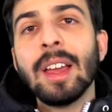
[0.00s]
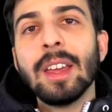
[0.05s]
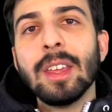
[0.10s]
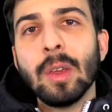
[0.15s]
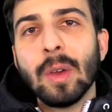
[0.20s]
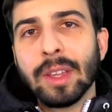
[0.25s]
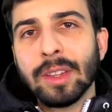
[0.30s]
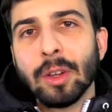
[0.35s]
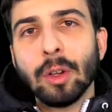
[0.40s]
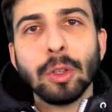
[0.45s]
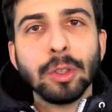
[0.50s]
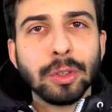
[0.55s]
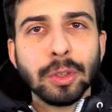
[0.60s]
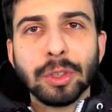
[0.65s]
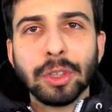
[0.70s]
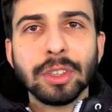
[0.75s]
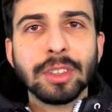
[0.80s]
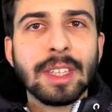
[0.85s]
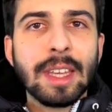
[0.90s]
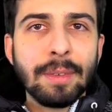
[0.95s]
you can also
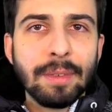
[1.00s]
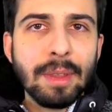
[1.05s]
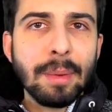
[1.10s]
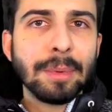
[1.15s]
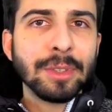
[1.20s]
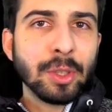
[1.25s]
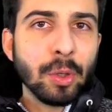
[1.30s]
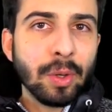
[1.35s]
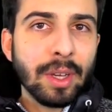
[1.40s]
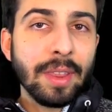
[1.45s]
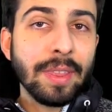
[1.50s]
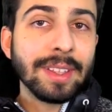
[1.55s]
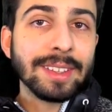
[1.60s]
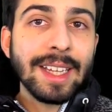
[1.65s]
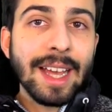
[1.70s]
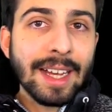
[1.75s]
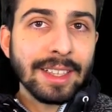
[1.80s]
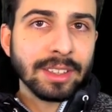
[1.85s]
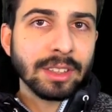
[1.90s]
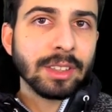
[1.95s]
just give them a token that
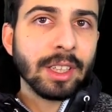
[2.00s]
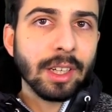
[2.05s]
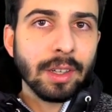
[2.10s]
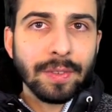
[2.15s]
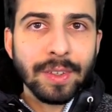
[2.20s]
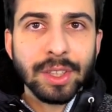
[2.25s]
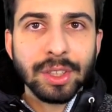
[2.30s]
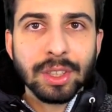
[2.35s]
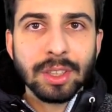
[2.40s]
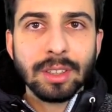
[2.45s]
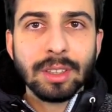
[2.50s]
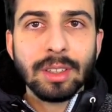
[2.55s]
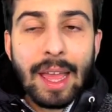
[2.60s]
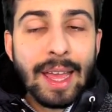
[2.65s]
has dark vision.